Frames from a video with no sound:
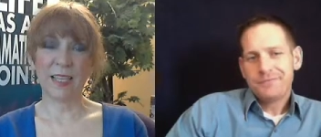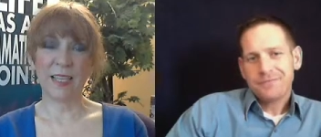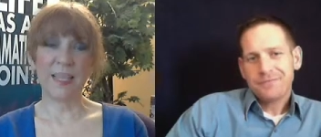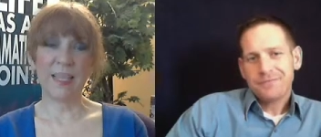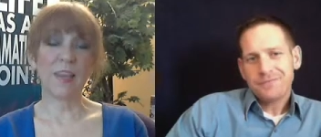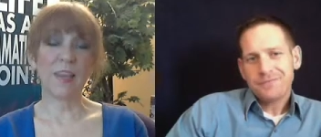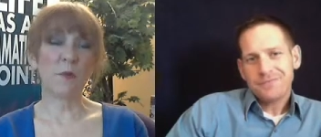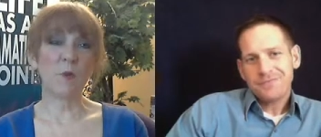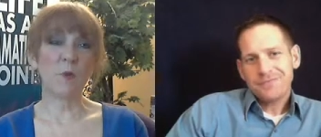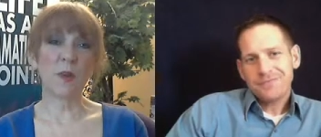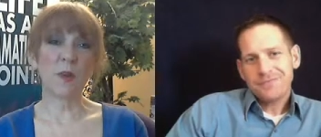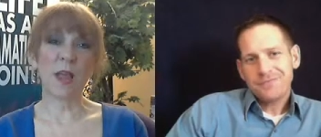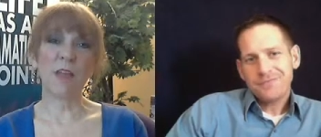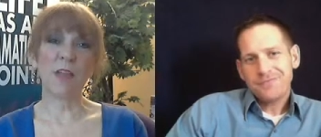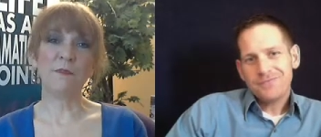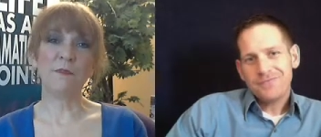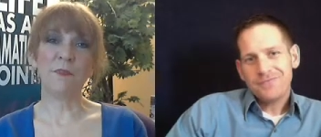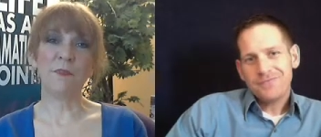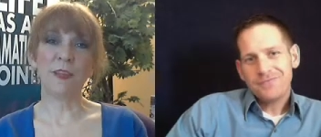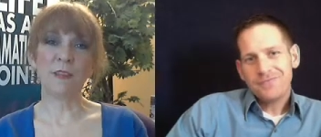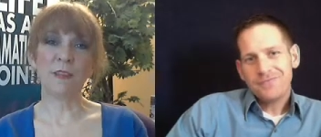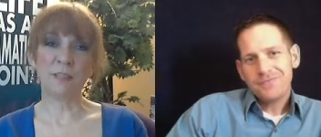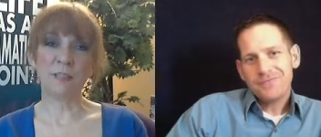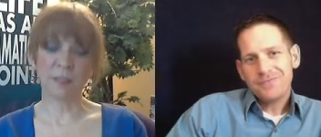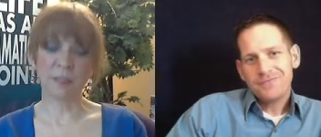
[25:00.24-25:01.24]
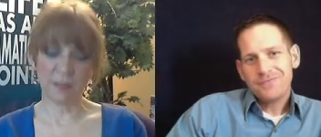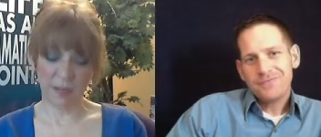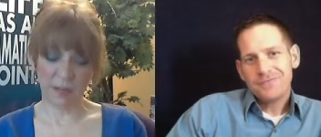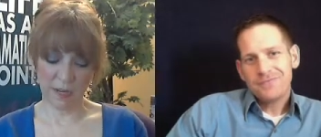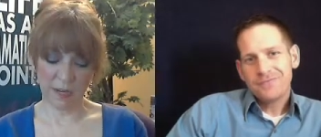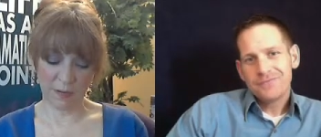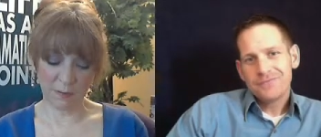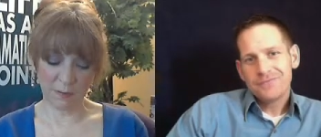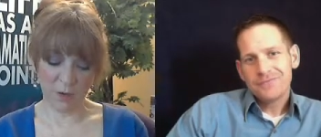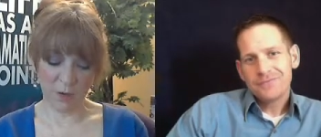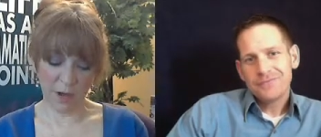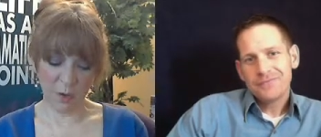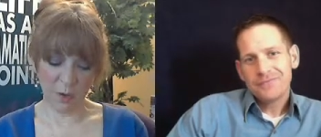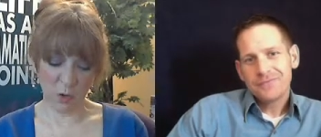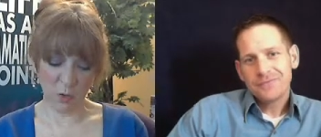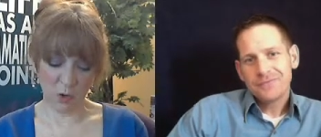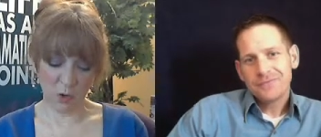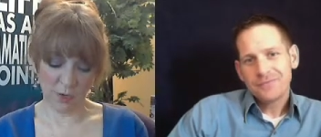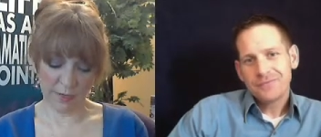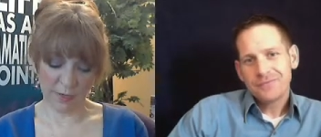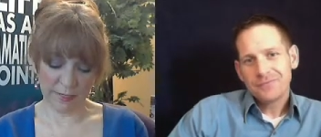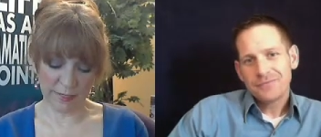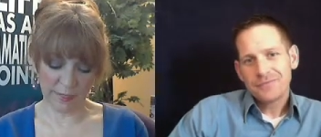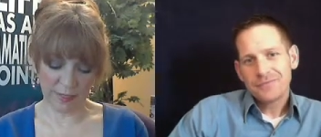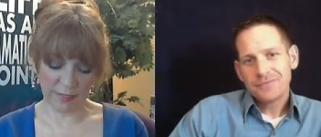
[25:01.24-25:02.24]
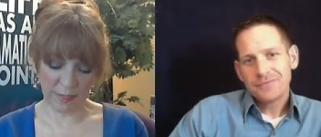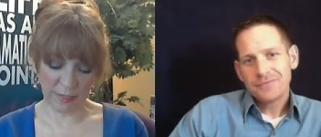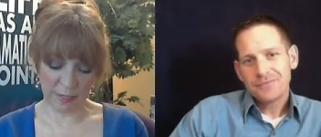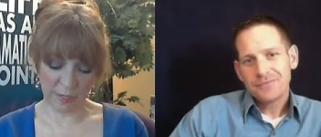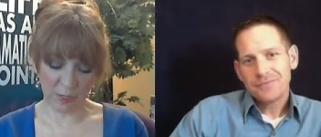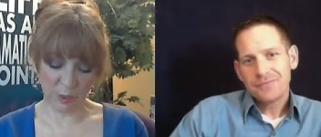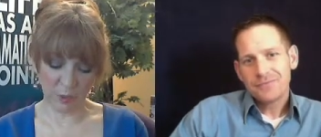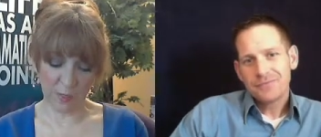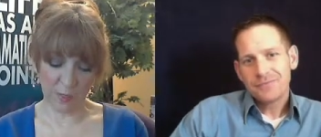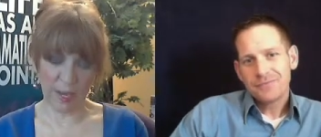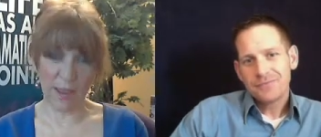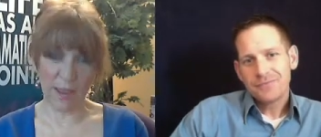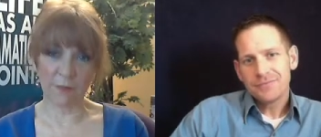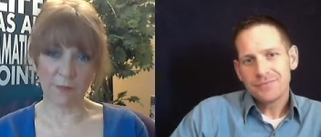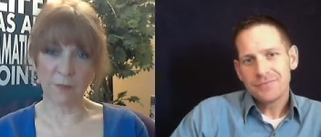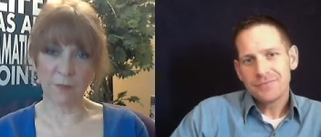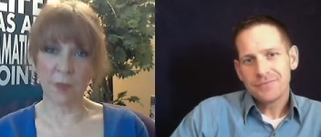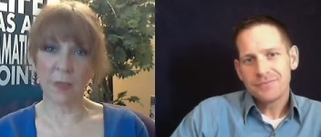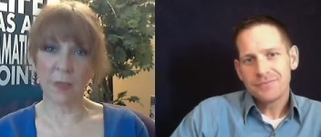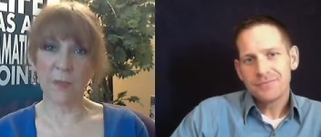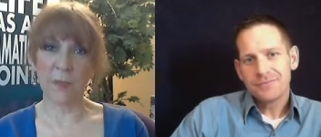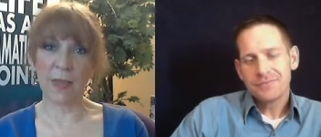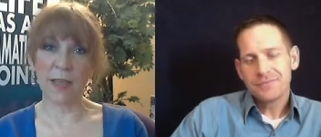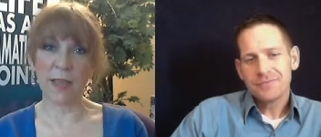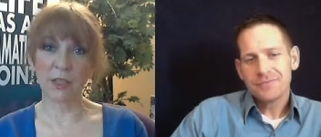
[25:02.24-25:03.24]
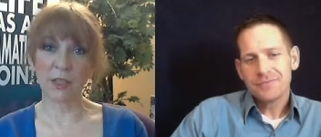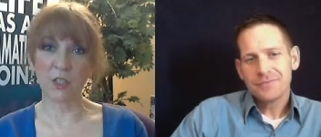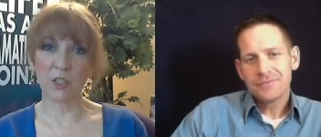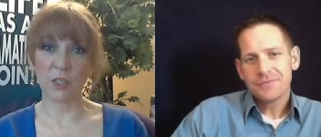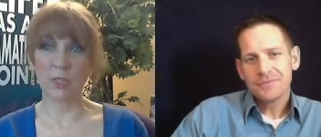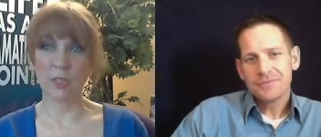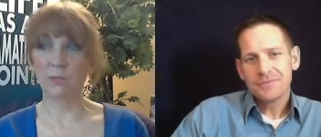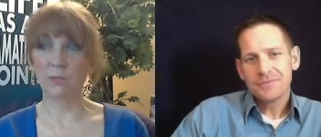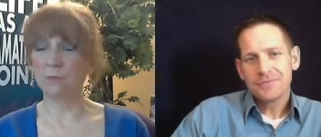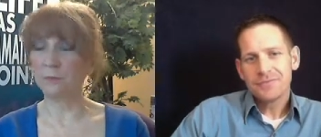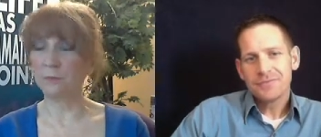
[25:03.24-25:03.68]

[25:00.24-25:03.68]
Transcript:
Speaker 1: Yeah, what I found in, in my work is that you can have a passion,